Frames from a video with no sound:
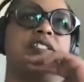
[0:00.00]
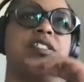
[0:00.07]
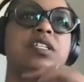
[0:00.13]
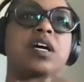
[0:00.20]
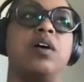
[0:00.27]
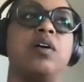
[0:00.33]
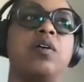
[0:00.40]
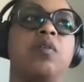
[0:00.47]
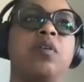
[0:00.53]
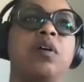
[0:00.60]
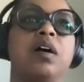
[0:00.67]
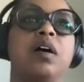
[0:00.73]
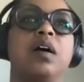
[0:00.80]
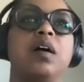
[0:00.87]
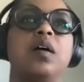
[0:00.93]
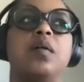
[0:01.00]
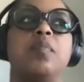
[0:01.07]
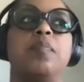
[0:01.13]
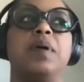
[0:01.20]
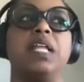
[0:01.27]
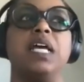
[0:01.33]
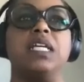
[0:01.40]
so,
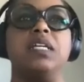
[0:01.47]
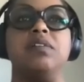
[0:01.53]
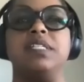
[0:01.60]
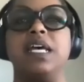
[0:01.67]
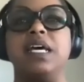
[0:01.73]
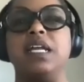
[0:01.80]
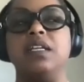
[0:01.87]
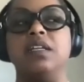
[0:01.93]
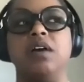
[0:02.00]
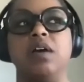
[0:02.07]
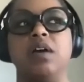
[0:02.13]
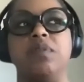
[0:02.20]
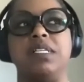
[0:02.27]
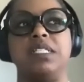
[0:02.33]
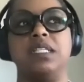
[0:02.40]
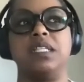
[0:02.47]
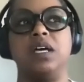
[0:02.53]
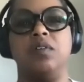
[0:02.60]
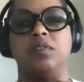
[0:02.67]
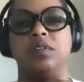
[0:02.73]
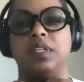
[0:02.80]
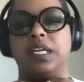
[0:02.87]
but like you said, I knew I wasn't
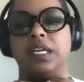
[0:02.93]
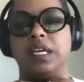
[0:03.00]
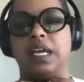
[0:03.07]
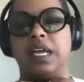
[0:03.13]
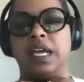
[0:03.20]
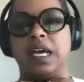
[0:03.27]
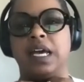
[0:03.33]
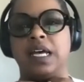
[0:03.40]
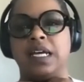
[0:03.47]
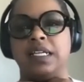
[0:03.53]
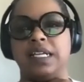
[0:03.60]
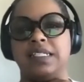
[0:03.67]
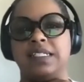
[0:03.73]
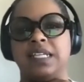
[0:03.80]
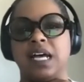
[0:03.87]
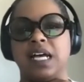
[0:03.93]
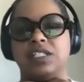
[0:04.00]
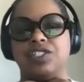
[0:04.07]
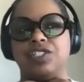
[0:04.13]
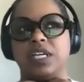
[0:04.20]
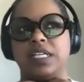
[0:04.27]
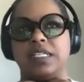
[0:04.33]
the only, and it's
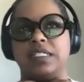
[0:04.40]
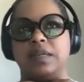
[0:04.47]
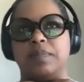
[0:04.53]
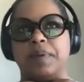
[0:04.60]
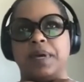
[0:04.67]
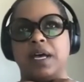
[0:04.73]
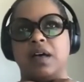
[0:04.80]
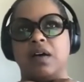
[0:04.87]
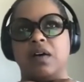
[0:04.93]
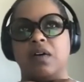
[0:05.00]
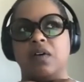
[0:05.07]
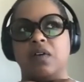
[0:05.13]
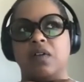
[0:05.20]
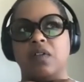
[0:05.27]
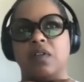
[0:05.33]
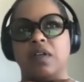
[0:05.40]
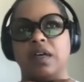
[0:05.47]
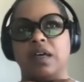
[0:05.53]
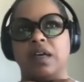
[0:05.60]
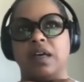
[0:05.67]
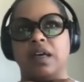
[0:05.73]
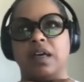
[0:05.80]
not just about,
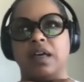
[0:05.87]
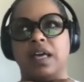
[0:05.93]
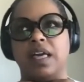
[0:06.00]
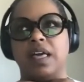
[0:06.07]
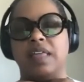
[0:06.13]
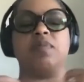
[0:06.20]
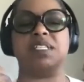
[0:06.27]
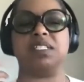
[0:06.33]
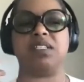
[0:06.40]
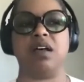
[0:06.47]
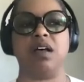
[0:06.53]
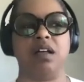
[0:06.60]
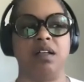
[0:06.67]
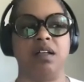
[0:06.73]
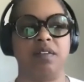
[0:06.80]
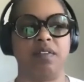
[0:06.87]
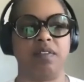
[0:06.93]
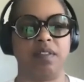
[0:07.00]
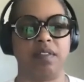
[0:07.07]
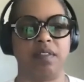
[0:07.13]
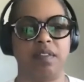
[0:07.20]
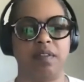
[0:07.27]
I think we saw,
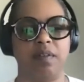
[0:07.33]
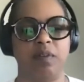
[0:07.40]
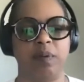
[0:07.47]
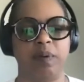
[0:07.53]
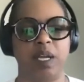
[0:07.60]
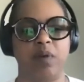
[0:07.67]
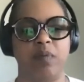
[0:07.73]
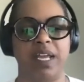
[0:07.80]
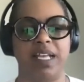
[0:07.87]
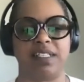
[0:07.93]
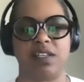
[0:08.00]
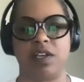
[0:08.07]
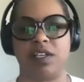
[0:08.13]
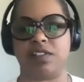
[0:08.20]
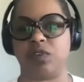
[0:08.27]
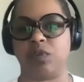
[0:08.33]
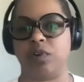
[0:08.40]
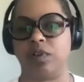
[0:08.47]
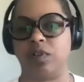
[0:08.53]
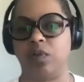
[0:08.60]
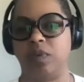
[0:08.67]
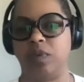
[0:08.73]
you know, we had the
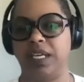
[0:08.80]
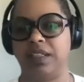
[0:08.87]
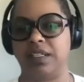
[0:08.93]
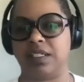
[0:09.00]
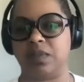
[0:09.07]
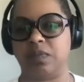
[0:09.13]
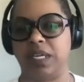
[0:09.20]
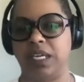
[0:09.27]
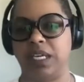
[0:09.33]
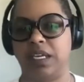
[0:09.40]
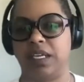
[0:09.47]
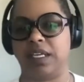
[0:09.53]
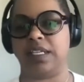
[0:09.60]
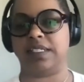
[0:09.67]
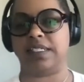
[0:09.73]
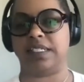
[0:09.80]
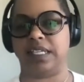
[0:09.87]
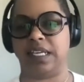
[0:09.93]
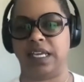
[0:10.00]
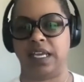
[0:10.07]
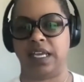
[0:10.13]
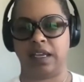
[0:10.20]
historical week this week and
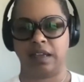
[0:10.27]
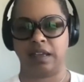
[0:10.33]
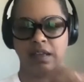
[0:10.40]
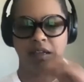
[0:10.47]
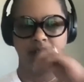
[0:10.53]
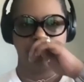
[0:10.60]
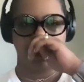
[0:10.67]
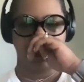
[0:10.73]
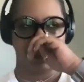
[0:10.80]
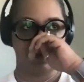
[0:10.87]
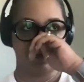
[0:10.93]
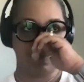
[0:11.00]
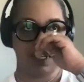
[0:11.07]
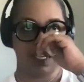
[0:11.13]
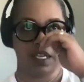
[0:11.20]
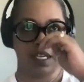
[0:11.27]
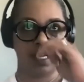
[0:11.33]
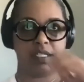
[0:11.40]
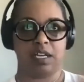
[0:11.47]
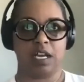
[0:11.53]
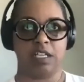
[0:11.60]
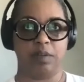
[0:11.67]
seeing um,
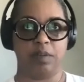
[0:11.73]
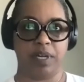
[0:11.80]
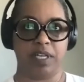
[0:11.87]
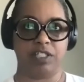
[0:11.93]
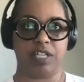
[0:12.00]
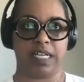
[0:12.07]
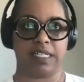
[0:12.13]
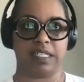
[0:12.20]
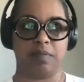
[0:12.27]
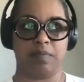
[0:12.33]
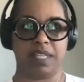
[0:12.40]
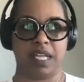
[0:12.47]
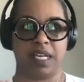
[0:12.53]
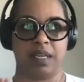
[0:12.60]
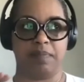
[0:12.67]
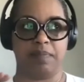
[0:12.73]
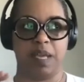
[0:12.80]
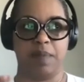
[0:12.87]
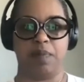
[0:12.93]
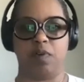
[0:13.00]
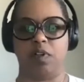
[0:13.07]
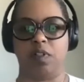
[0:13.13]
Ketanji Brown Jackson, but then
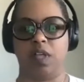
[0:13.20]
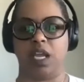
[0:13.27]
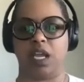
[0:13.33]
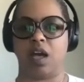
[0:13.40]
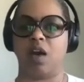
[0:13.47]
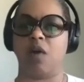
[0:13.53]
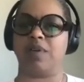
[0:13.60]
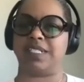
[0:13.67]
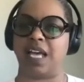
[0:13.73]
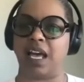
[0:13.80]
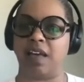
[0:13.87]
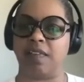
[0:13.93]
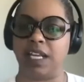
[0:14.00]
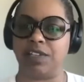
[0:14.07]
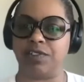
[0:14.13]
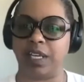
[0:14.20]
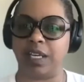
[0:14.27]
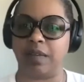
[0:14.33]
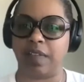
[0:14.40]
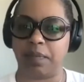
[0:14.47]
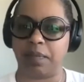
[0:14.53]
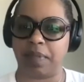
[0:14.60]
people are like, oh, is that how they
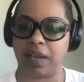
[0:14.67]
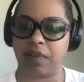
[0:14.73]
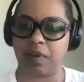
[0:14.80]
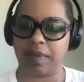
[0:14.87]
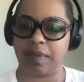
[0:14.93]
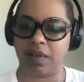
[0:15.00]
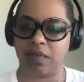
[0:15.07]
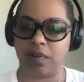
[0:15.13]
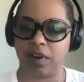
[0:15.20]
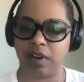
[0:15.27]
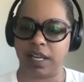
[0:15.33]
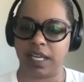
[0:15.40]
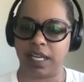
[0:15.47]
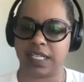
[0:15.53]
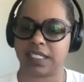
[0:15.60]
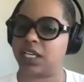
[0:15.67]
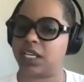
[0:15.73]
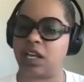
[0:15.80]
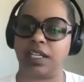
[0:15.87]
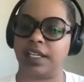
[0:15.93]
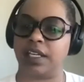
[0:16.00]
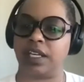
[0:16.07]
treat like Black women at work? And it's
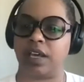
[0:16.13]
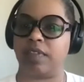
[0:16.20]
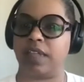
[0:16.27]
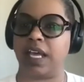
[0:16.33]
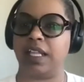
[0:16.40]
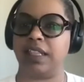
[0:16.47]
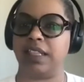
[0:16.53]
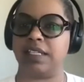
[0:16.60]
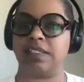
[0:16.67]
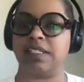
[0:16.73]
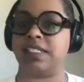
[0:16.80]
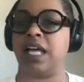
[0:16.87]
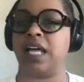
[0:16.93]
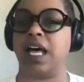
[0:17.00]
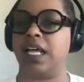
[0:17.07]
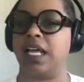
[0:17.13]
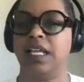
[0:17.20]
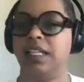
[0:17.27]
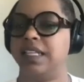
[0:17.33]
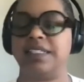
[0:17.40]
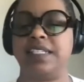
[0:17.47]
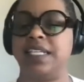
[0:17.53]
like, y'all didn't know that? This is not,
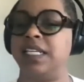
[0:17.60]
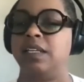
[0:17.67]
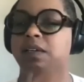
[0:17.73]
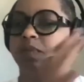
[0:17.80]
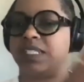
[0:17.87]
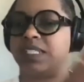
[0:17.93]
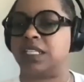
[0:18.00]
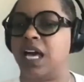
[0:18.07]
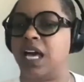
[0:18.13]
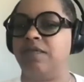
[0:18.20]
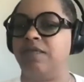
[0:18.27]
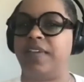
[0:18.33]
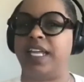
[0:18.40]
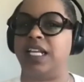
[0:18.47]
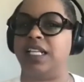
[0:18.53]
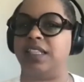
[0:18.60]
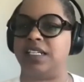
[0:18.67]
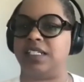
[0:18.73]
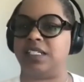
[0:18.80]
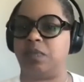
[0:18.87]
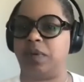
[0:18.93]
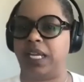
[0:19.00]
yes. this didn't, it was not invented
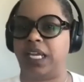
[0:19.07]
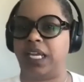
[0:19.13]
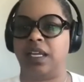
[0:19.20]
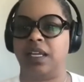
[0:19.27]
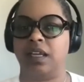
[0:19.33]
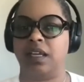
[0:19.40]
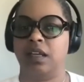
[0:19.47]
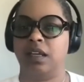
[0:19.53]
this week.